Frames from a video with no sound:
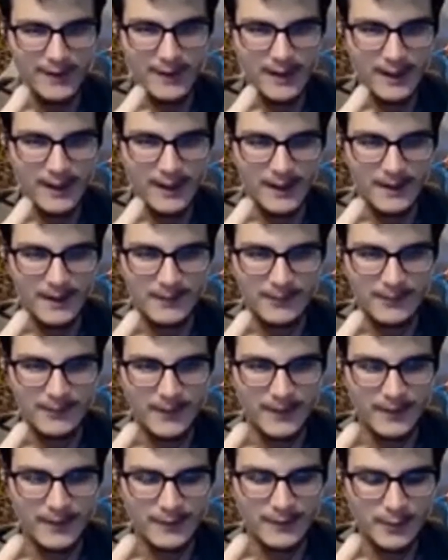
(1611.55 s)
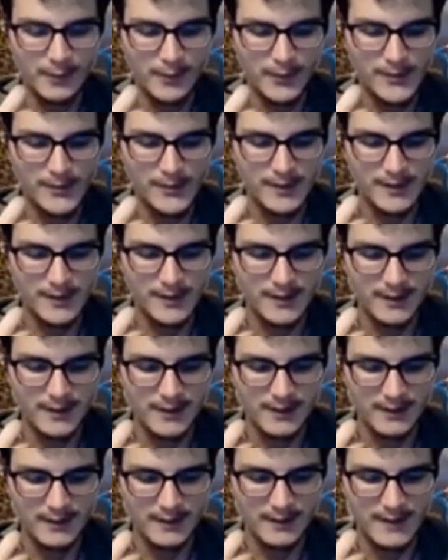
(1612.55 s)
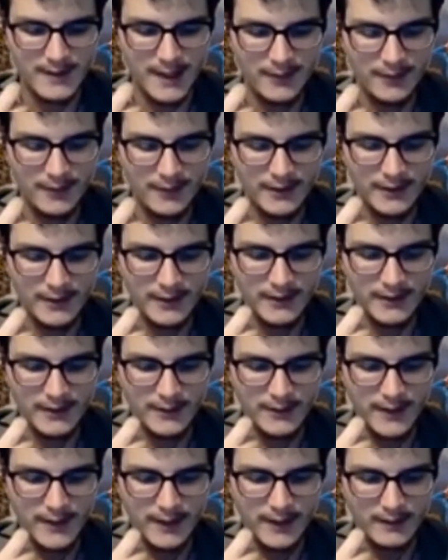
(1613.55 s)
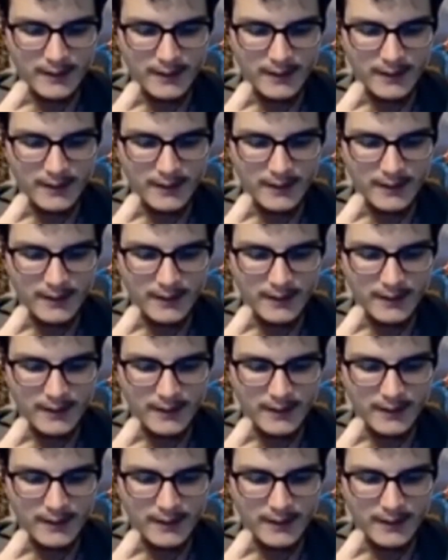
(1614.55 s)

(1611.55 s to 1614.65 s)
And well, InfoBoost can definitely do that.